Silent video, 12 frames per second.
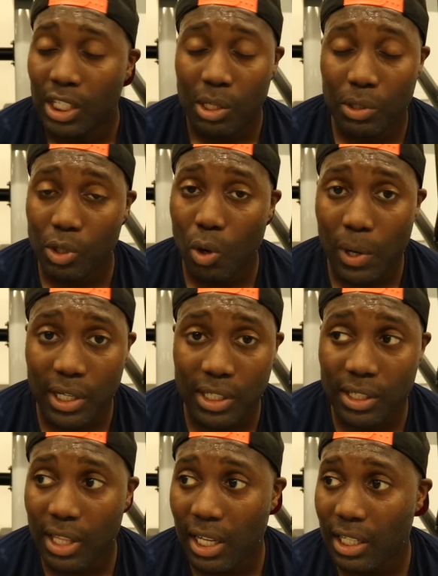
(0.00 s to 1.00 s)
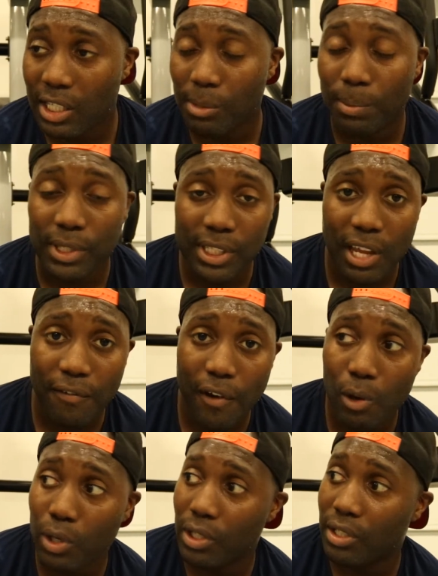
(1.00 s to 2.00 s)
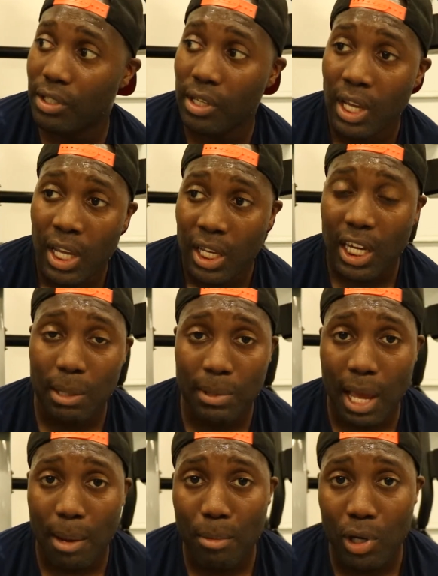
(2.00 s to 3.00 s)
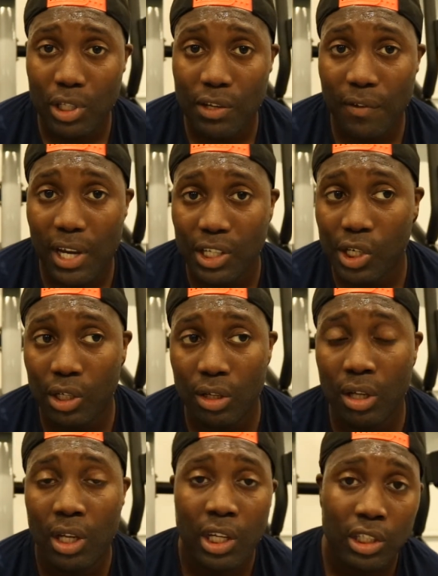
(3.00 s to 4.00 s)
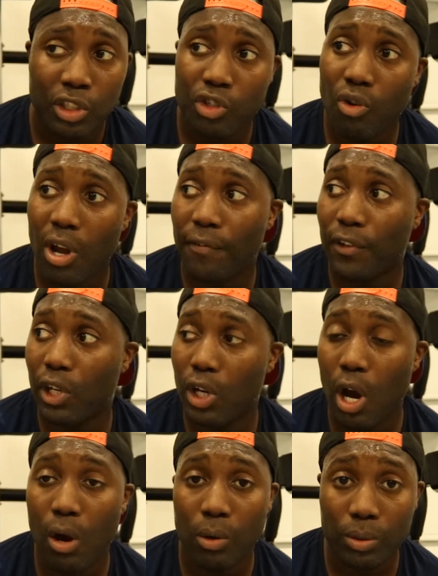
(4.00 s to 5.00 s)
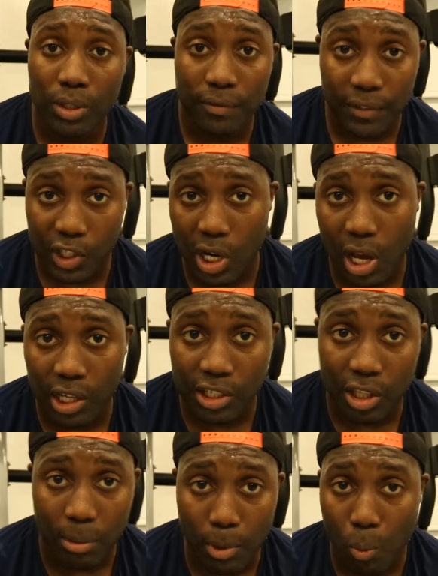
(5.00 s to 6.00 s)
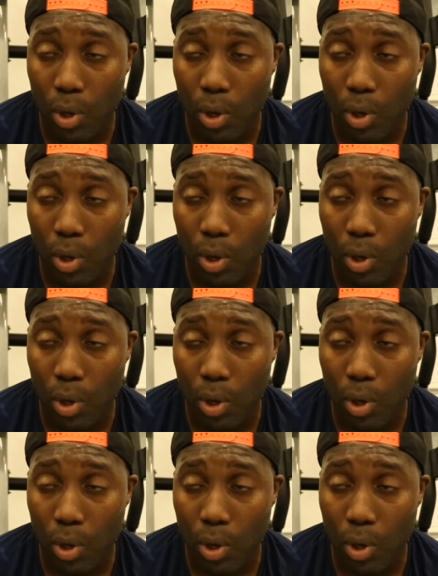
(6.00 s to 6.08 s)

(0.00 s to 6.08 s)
So as always, stay disciplined, stay focused, keep that motivation, strive for your goals, visualize them and